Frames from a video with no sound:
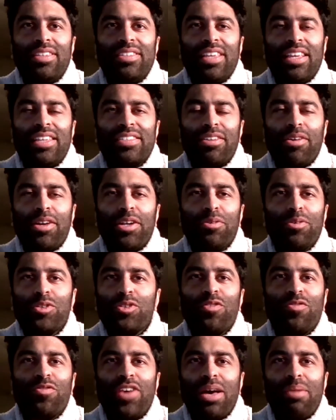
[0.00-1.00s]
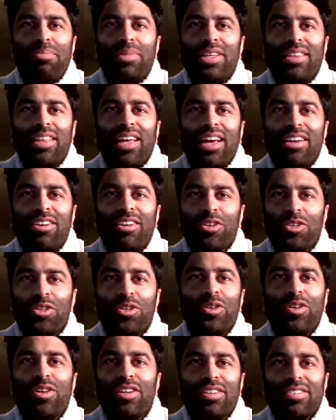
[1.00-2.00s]
is there anyone in your family that got
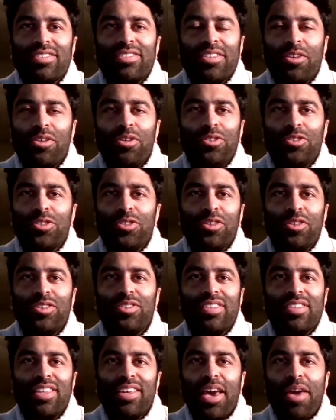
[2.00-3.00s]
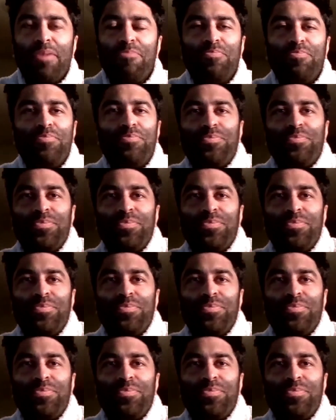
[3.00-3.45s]
you hooked? So who took you to the game?